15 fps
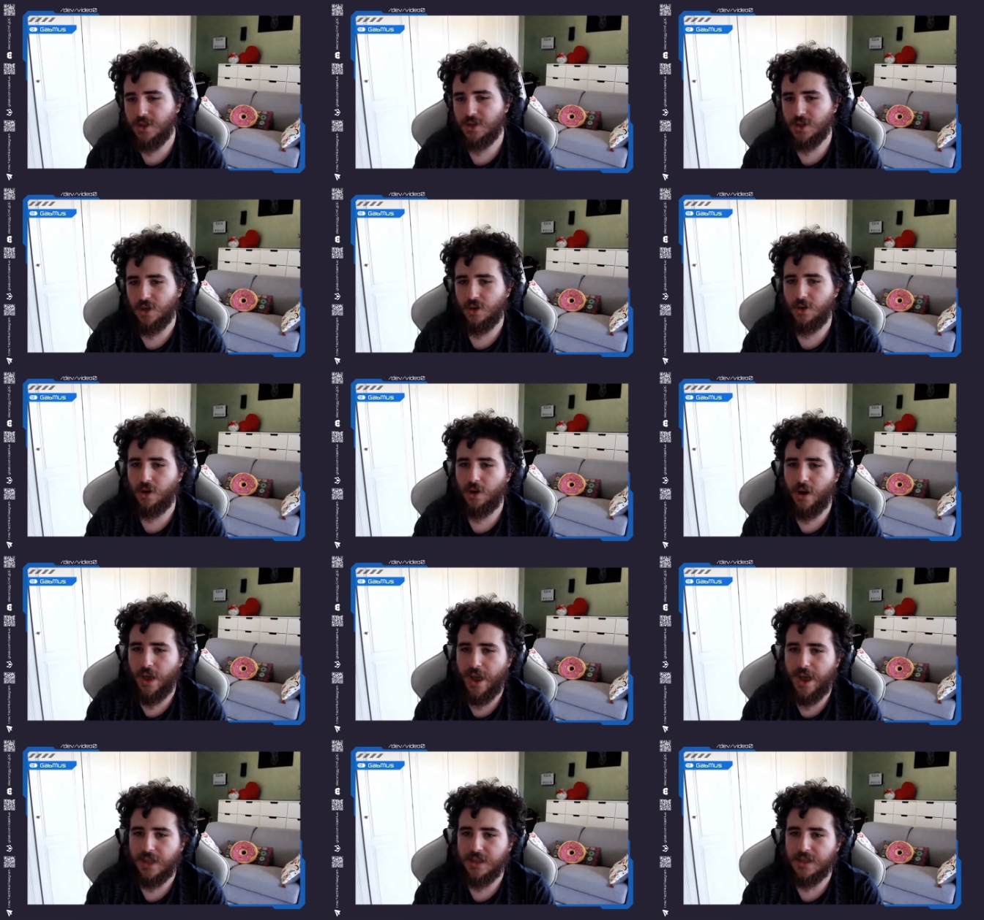So go
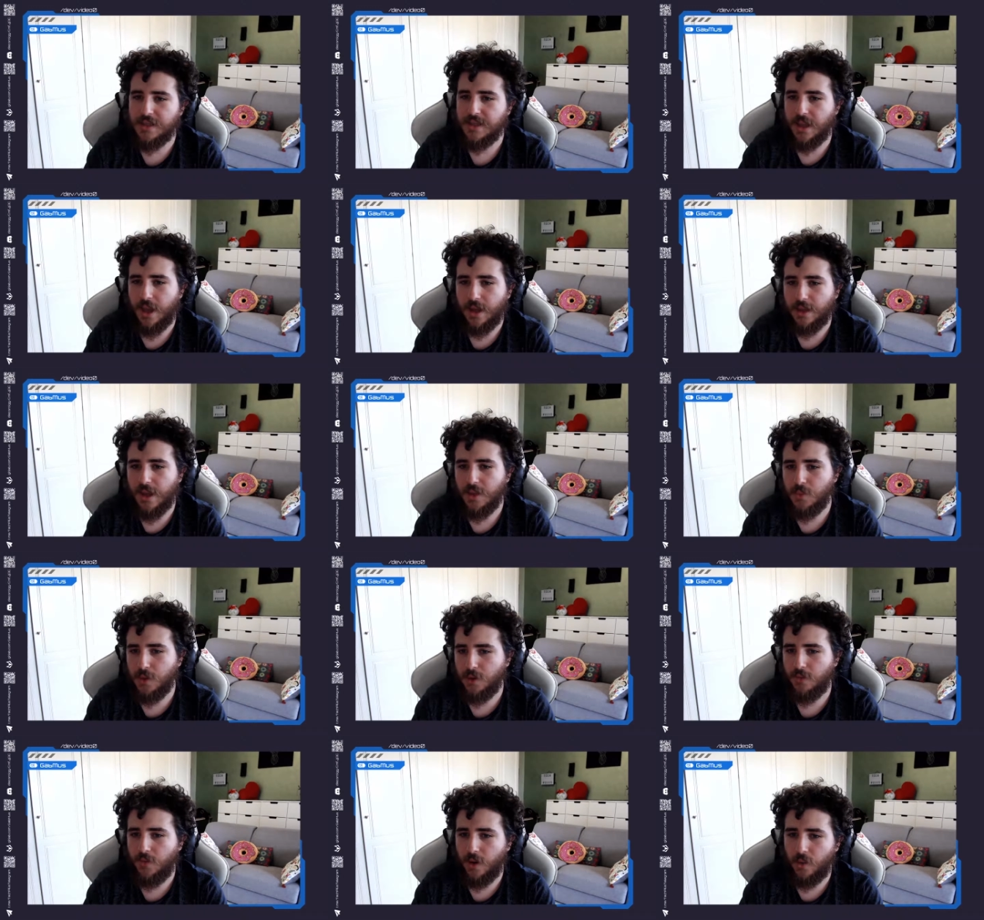ahead and scan that with
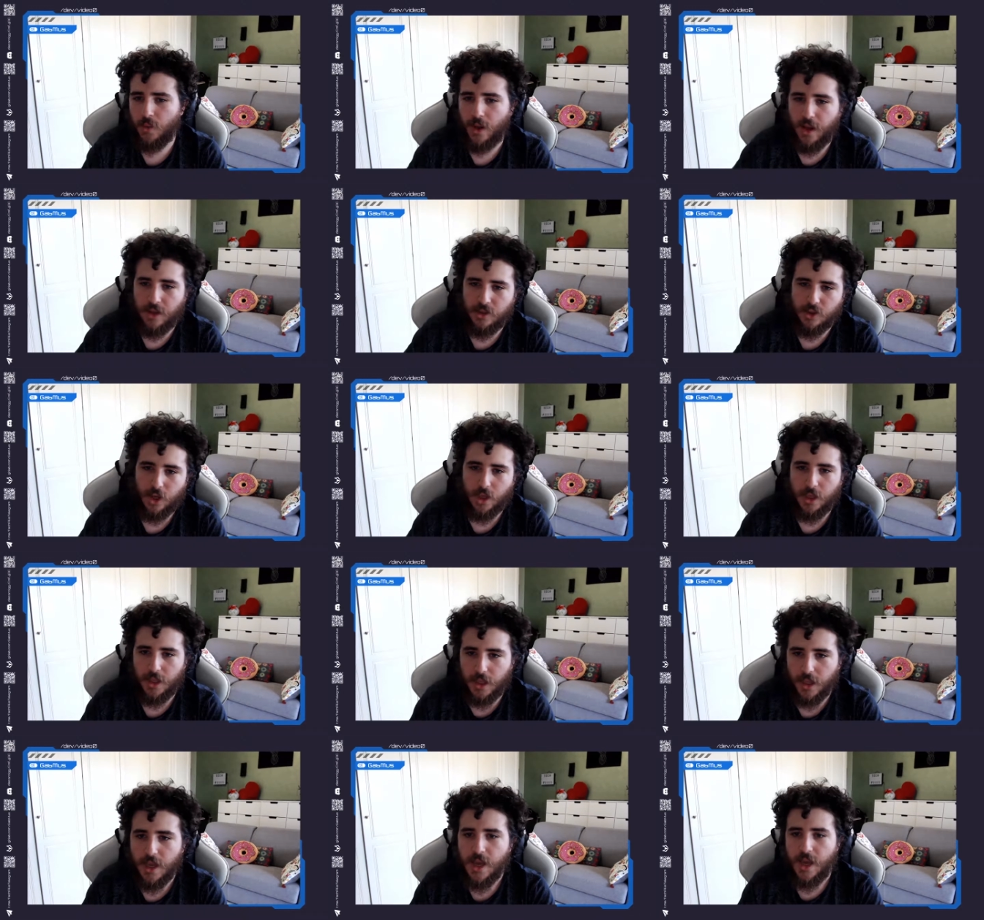your phone and join
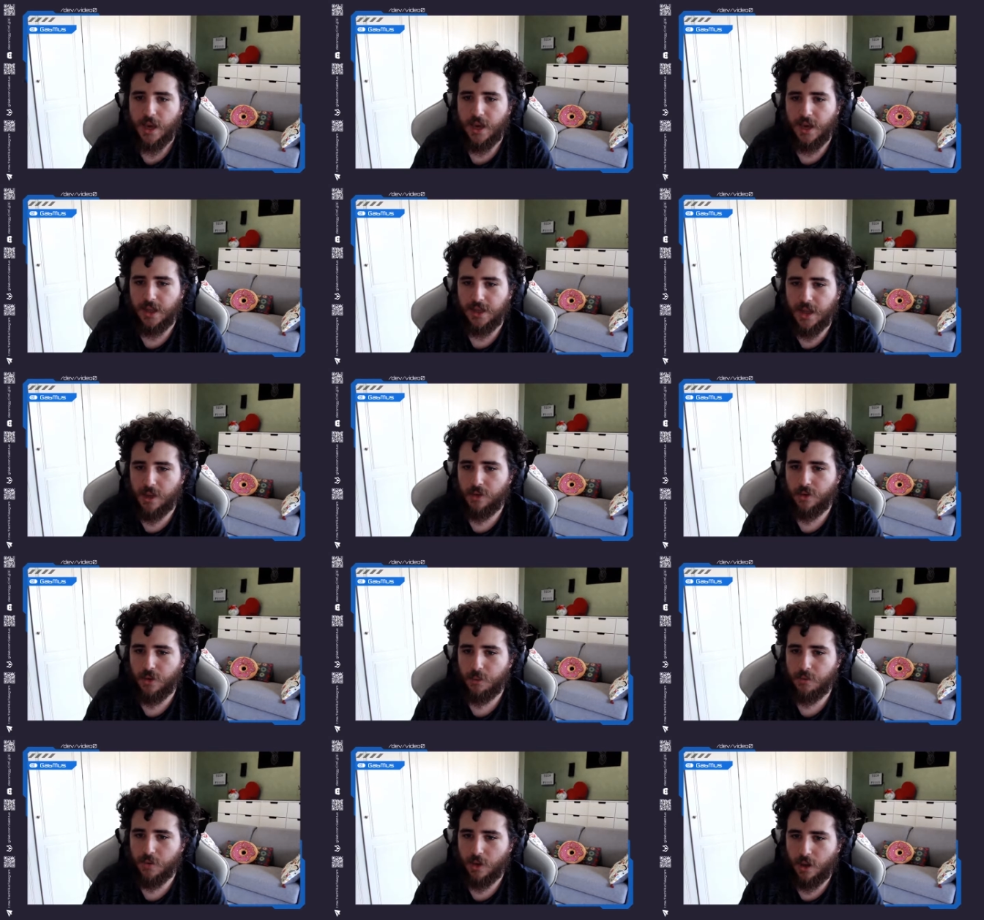the
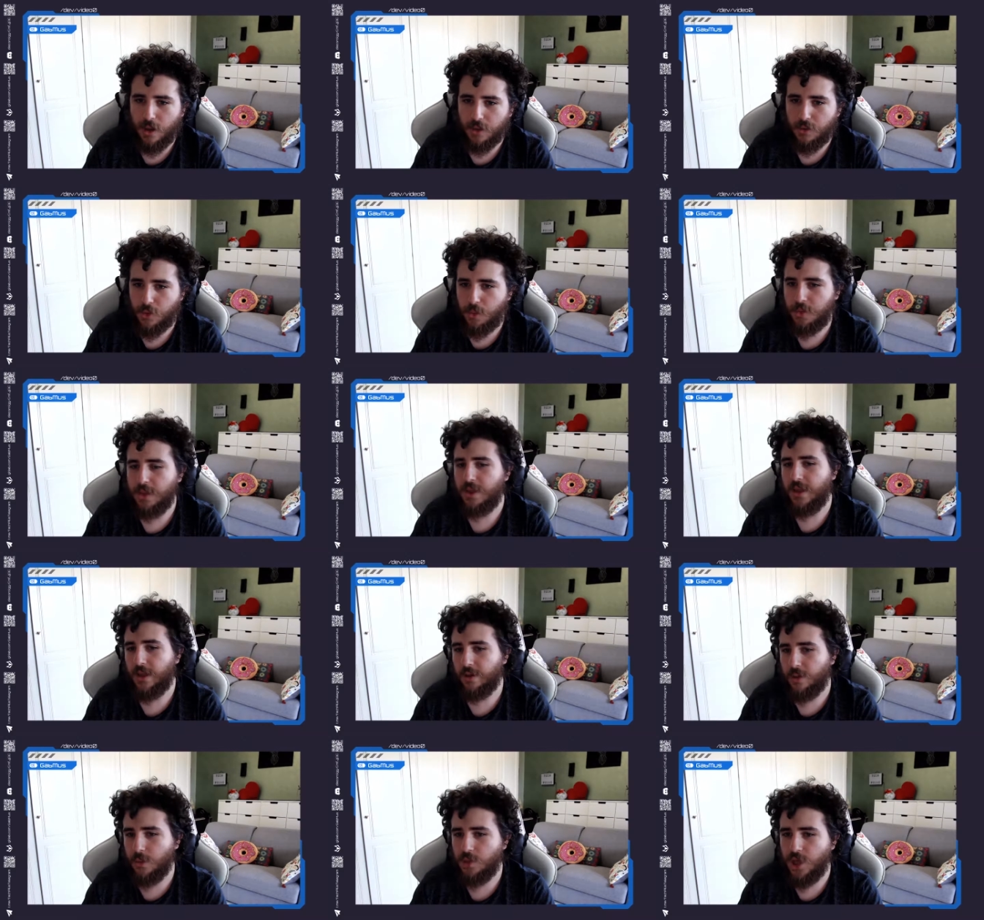Telegram group, the
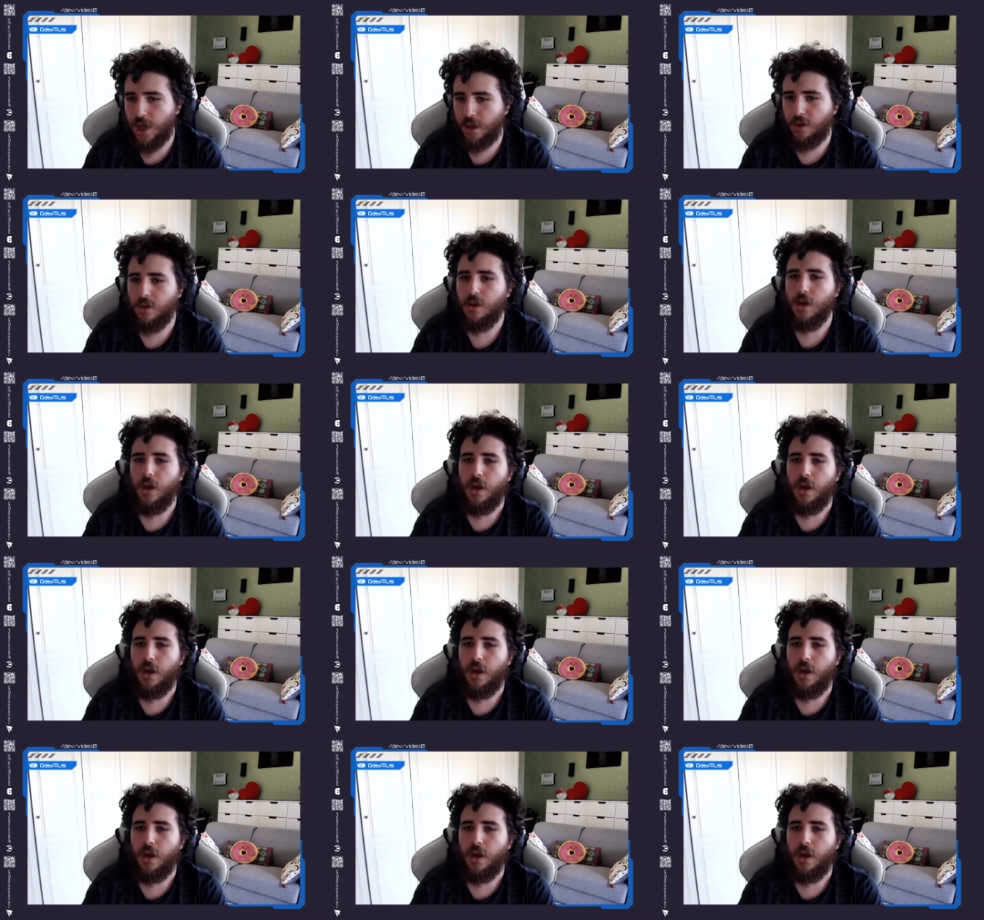Telegram channel,